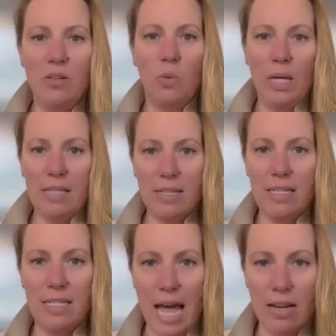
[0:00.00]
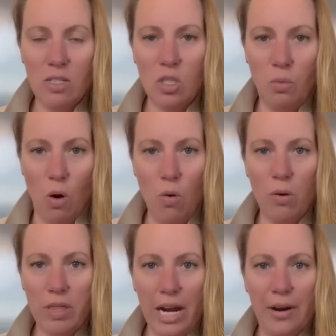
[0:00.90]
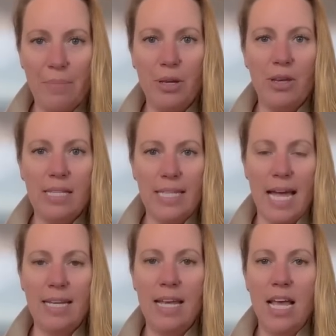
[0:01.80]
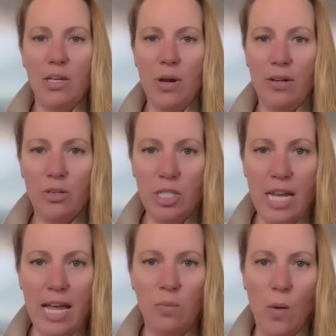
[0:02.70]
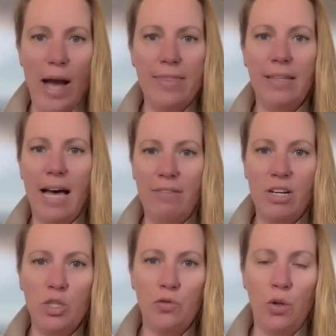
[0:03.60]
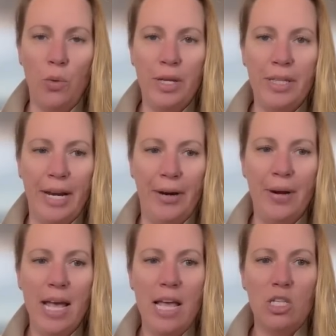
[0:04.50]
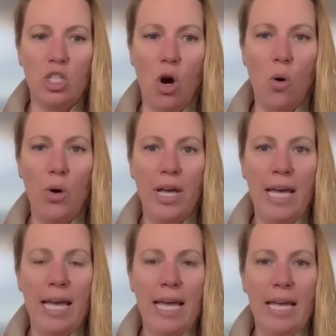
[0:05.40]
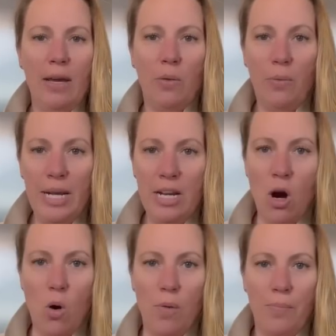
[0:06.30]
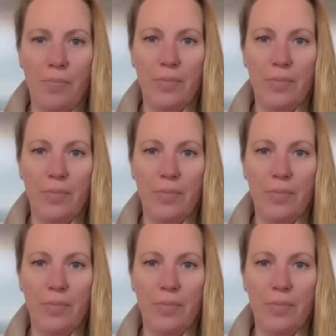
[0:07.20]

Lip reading: What's the status quo there? Because then you understand why the lava is flowing there. So we know.